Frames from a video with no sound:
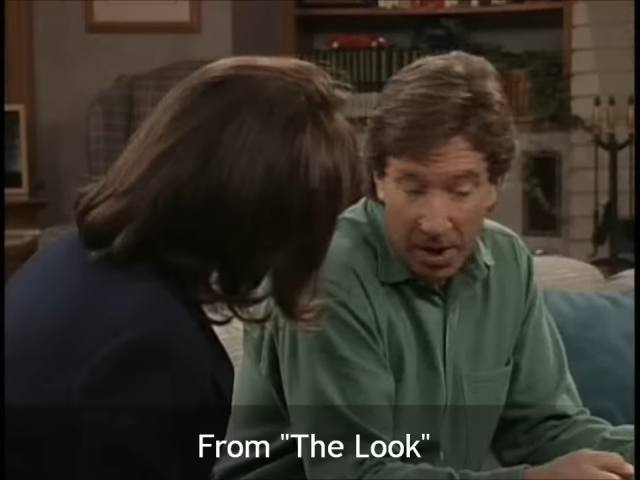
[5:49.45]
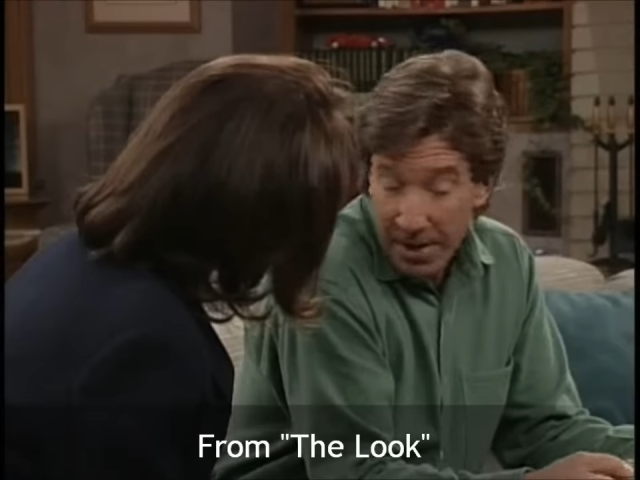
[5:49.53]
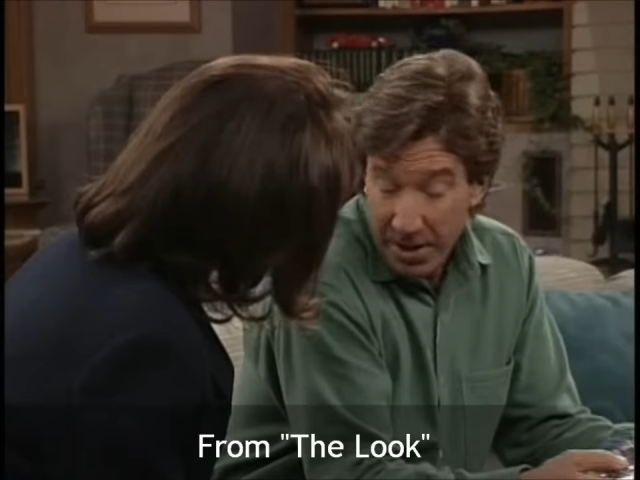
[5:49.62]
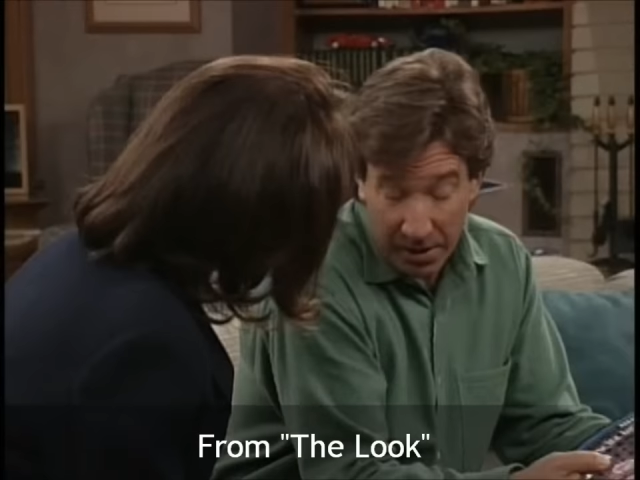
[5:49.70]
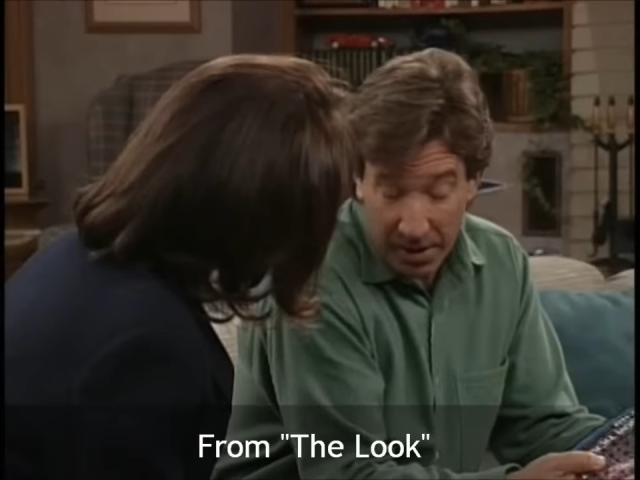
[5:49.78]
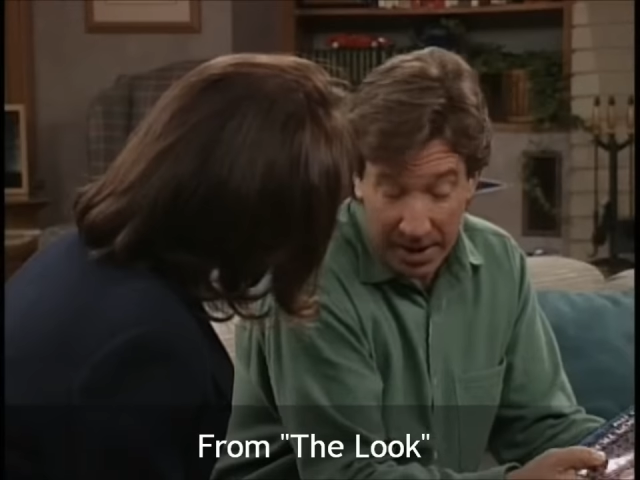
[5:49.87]

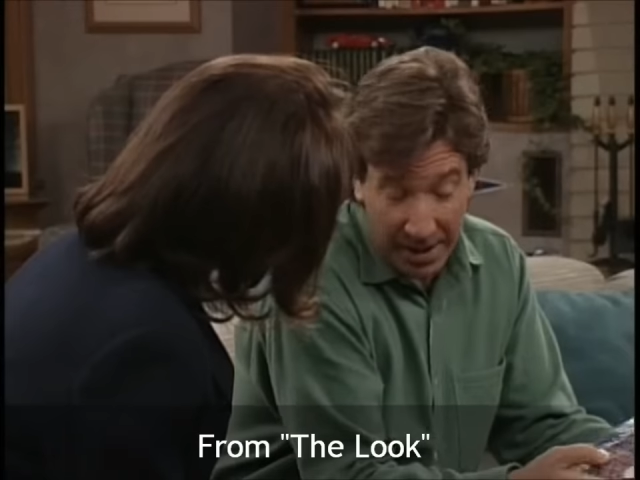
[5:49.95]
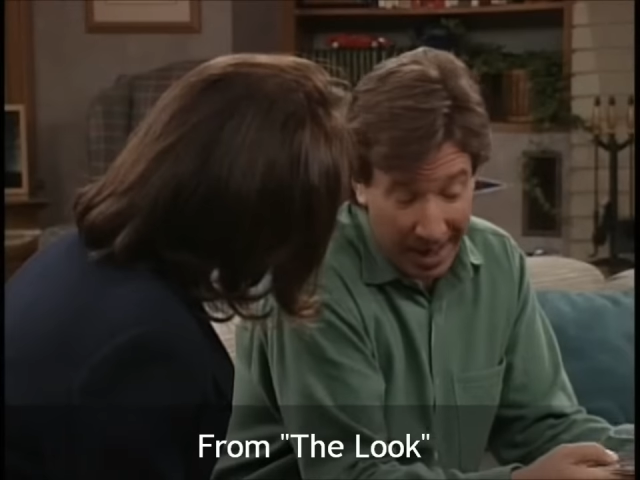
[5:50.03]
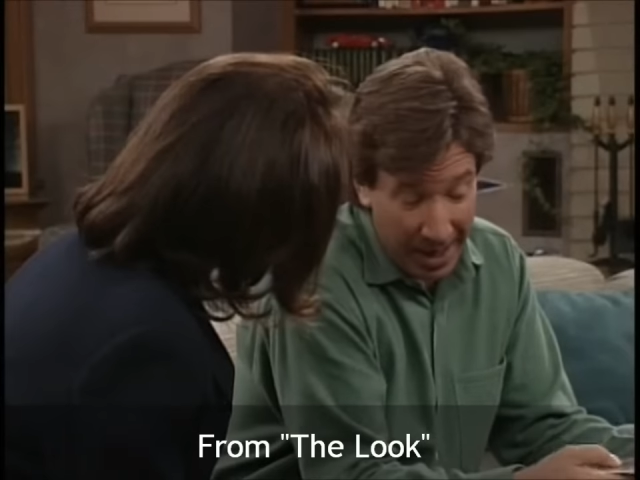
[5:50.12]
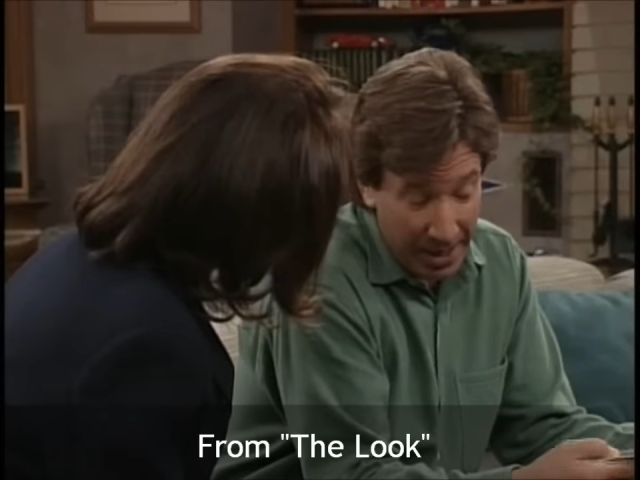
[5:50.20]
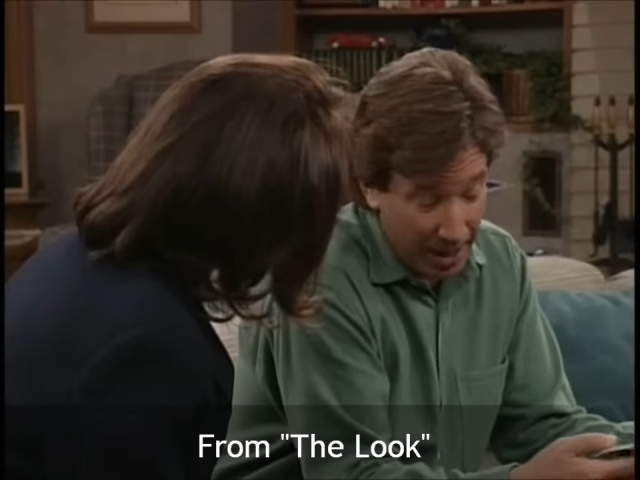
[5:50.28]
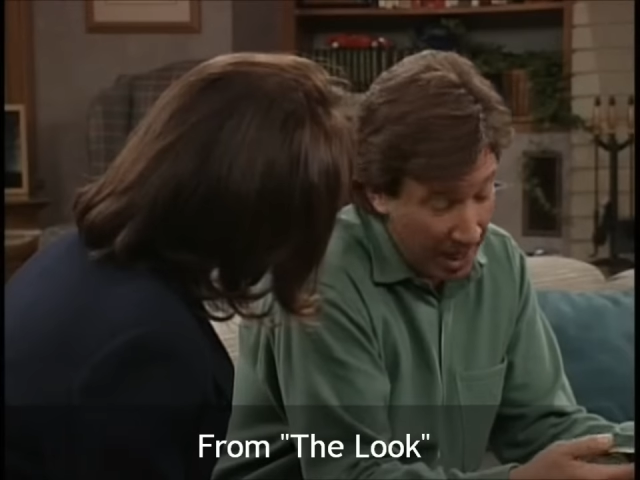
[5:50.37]
Well, you know,
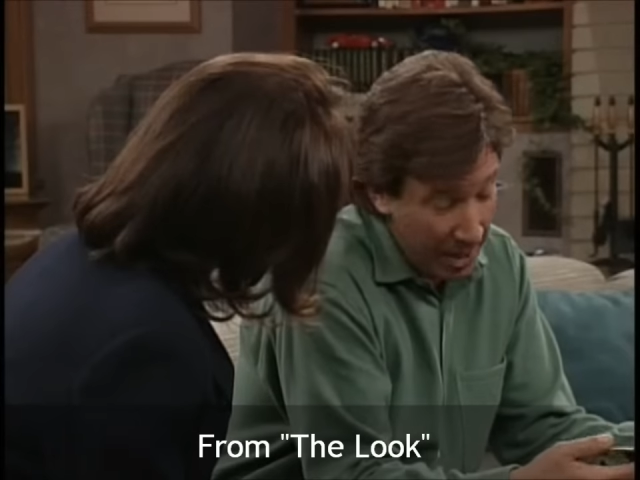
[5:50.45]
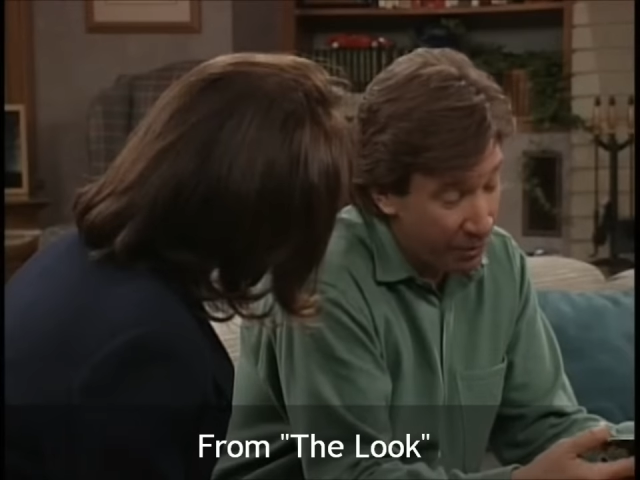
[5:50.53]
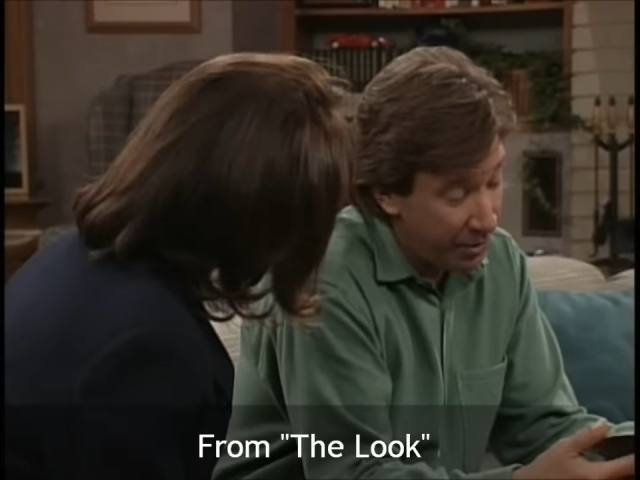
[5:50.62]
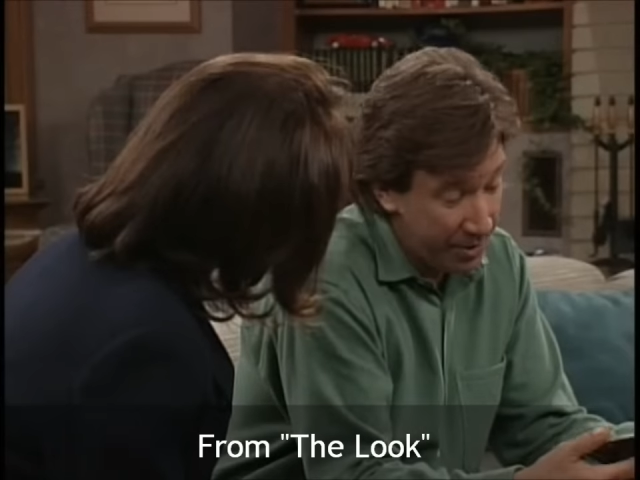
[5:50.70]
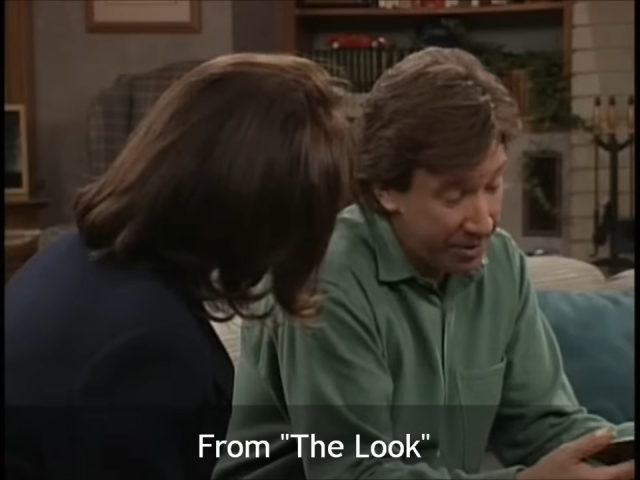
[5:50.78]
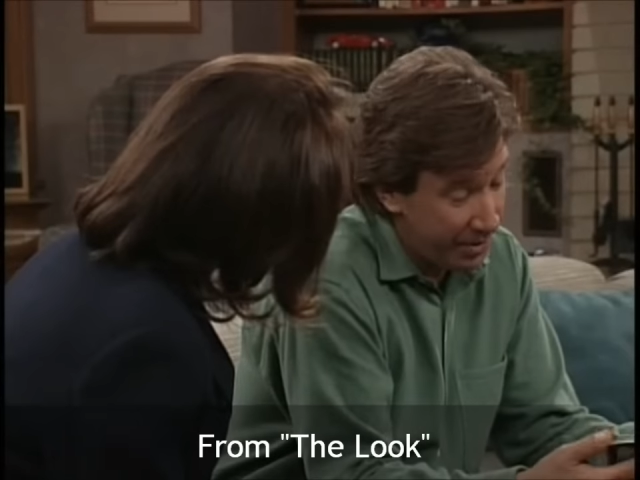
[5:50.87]
I, I I
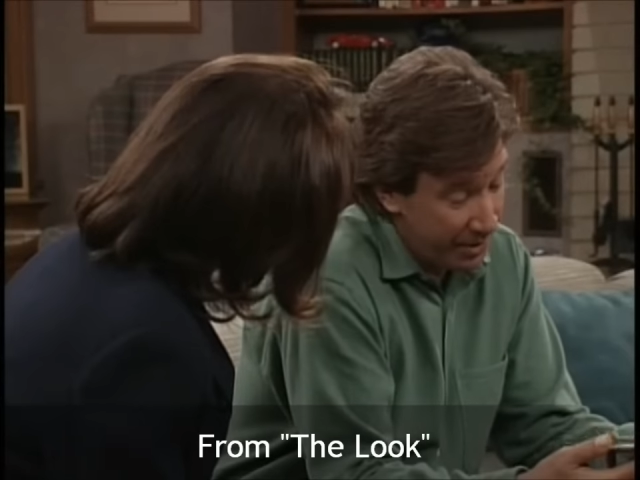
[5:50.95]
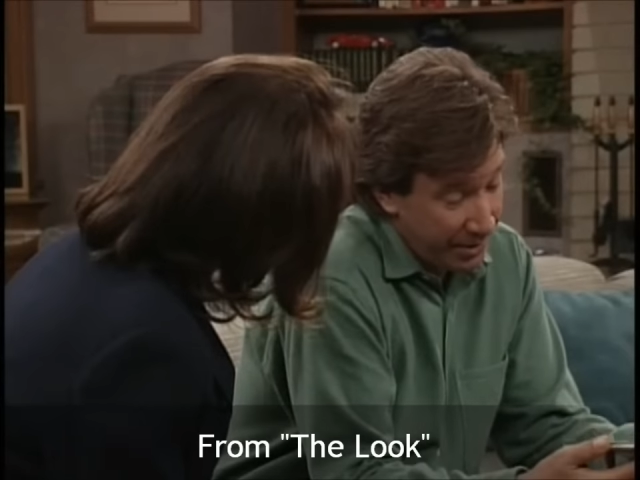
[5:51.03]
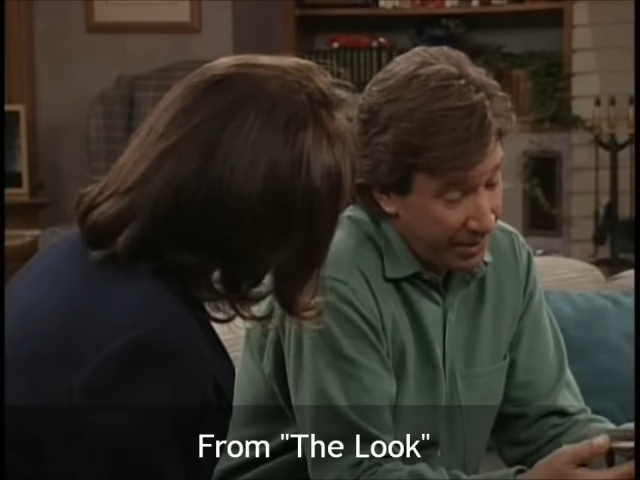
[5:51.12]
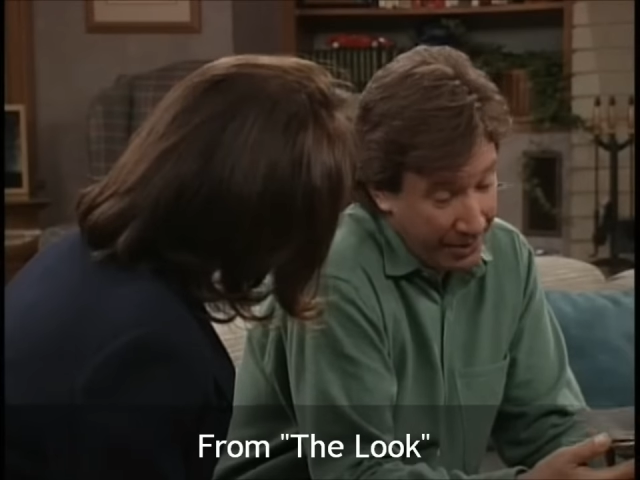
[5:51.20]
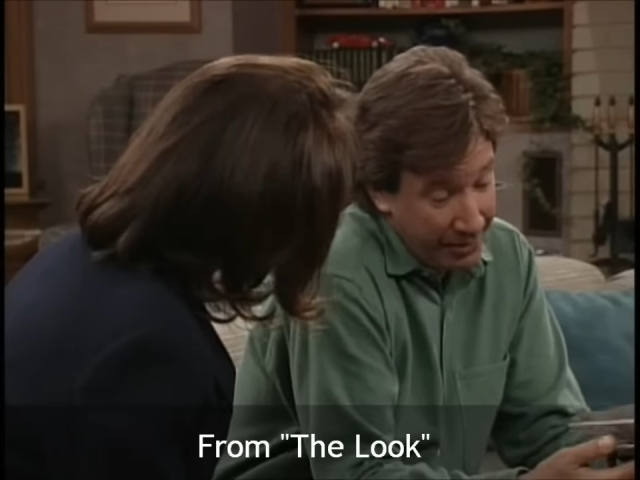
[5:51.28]
wouldn't